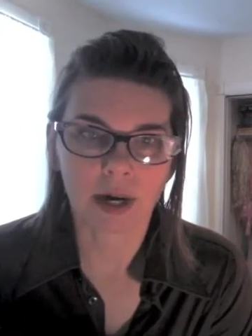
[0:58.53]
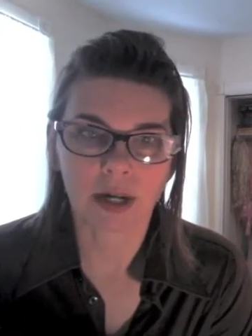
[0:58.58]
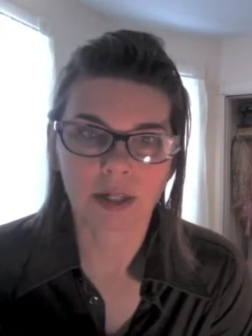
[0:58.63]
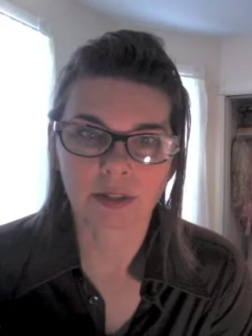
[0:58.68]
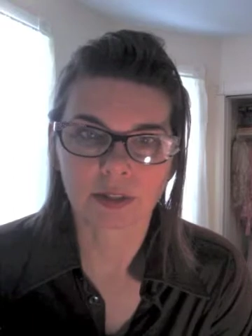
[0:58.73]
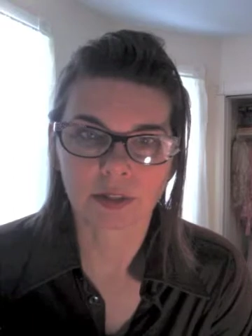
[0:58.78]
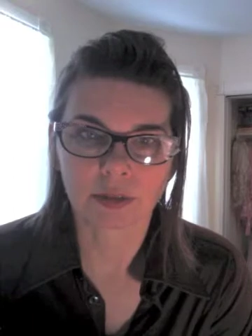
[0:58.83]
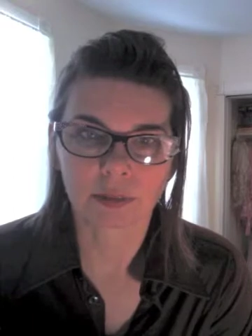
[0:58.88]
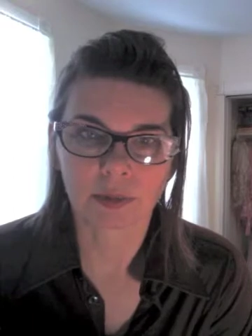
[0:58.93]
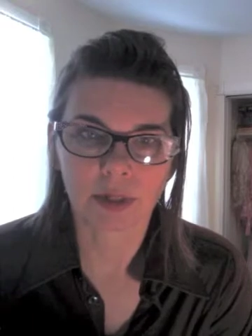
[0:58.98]
I
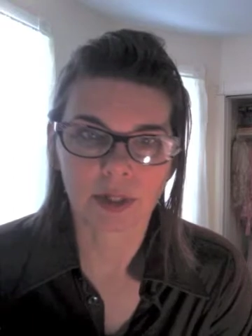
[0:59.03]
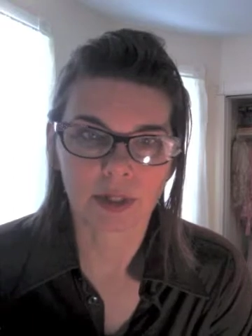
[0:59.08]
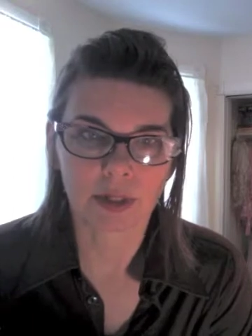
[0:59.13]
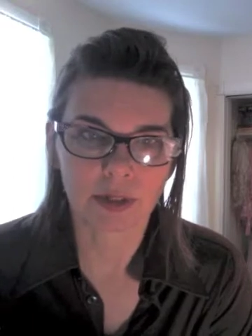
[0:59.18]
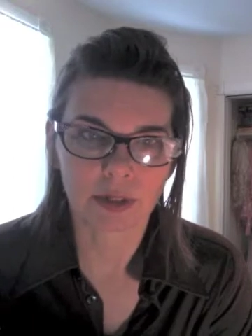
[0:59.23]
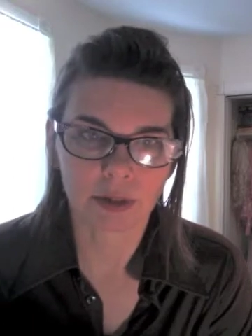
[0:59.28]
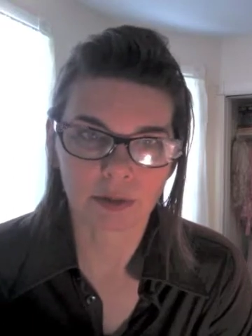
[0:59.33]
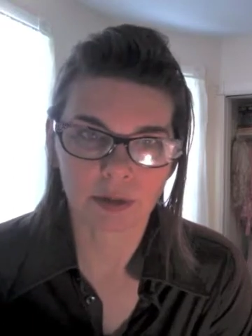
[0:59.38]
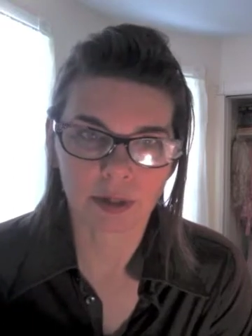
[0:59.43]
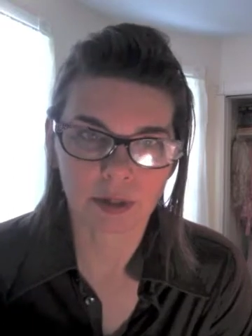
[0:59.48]
just want you to
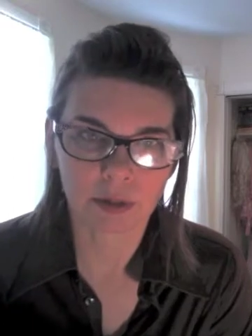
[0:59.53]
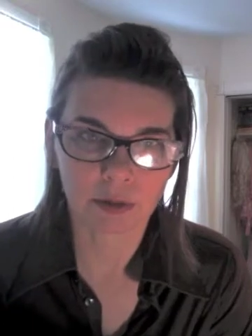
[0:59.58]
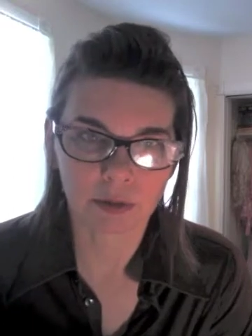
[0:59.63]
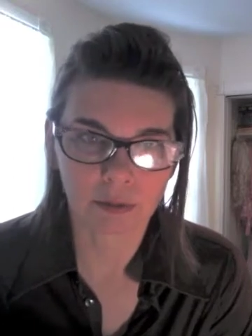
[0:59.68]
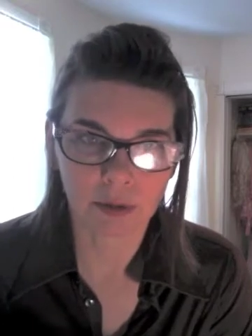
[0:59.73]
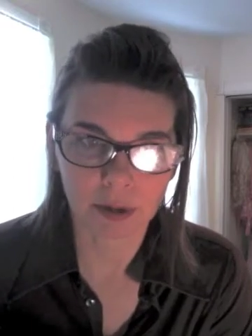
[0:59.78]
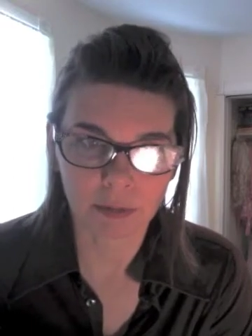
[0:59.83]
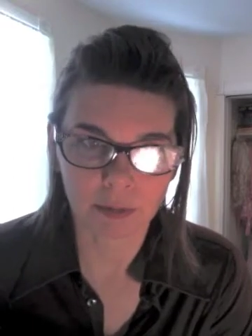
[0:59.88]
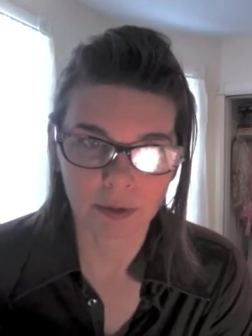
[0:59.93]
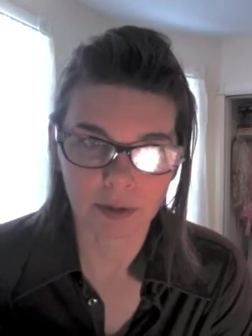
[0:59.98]
know that
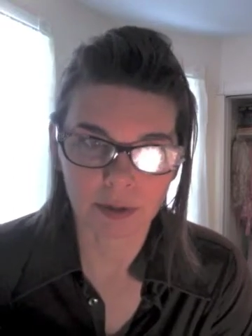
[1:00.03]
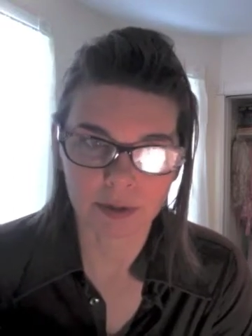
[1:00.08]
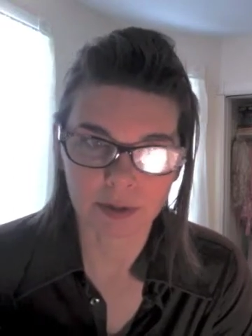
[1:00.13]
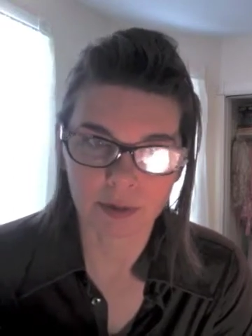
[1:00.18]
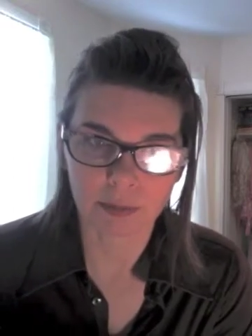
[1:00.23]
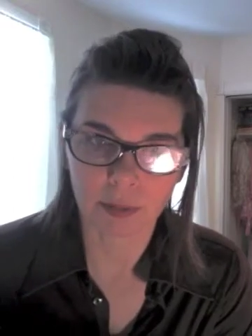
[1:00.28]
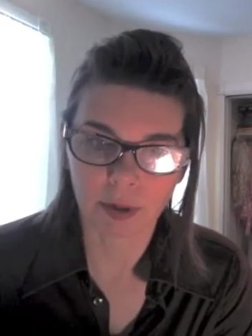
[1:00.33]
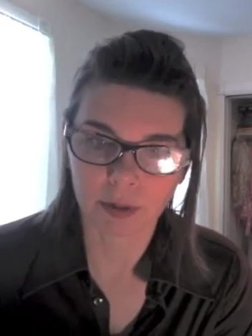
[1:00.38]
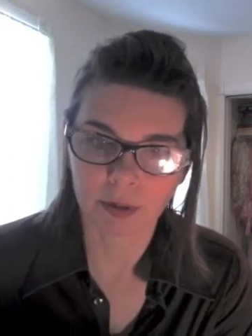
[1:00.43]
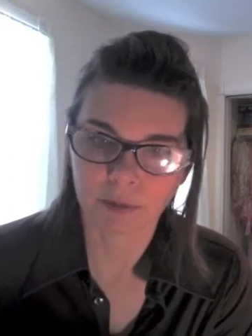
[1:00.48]
November is
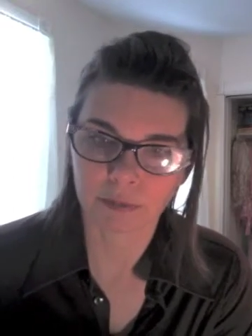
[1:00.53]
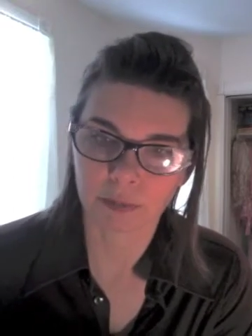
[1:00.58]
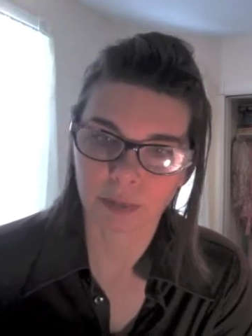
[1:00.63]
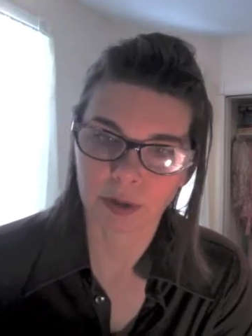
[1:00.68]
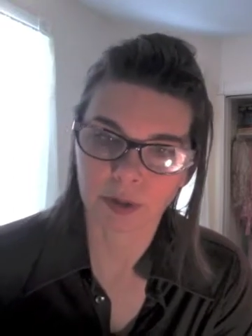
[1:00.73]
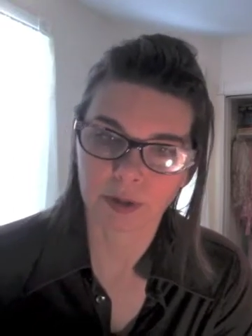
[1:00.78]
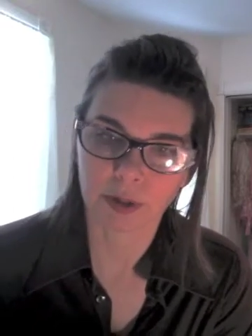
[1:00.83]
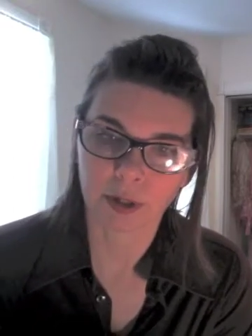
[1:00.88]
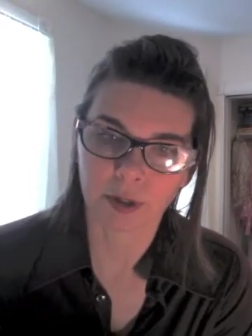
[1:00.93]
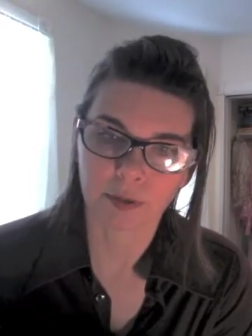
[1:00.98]
the month of
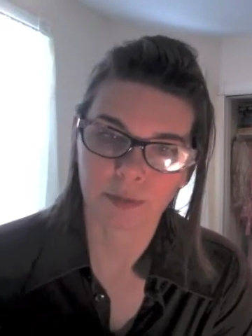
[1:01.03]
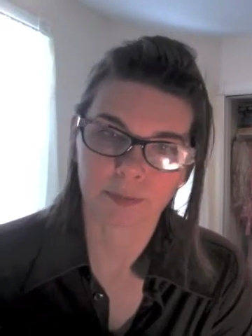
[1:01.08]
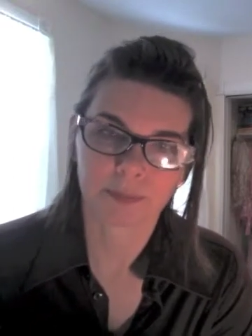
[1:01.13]
Pluto.